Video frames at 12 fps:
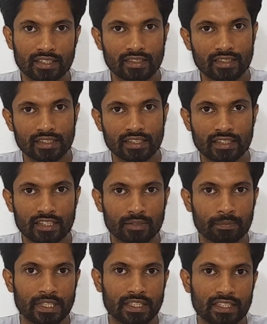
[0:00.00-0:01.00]
generation
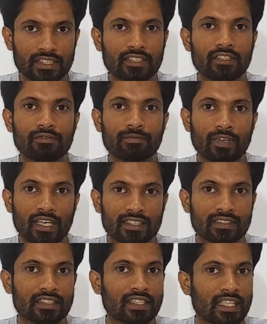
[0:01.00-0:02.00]
speed is the
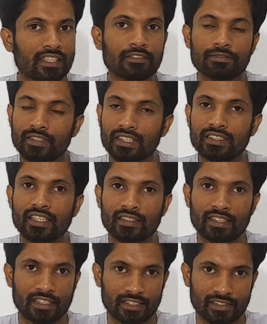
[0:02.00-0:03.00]
faster than the first
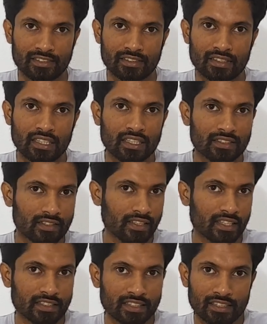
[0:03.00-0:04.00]
generations.
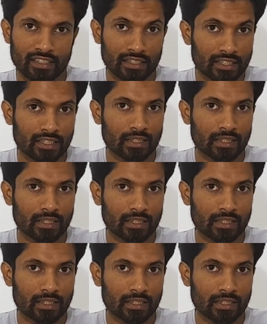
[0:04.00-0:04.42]
Second generation